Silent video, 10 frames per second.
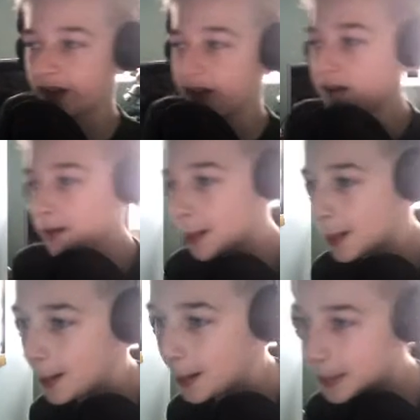I really want to see
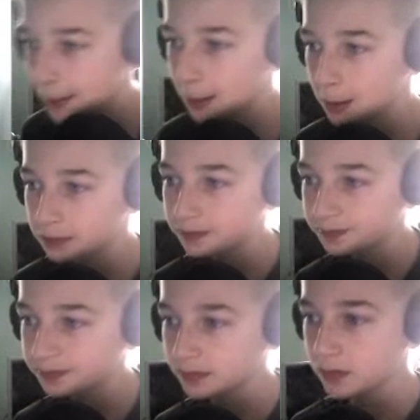that. I'm a big
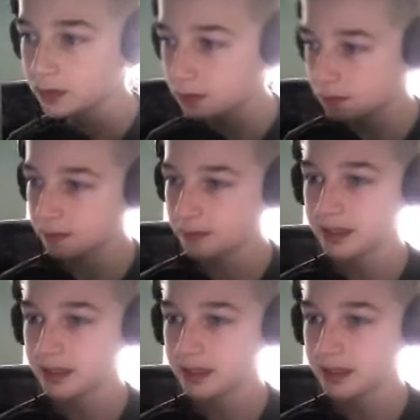Star Wars fan.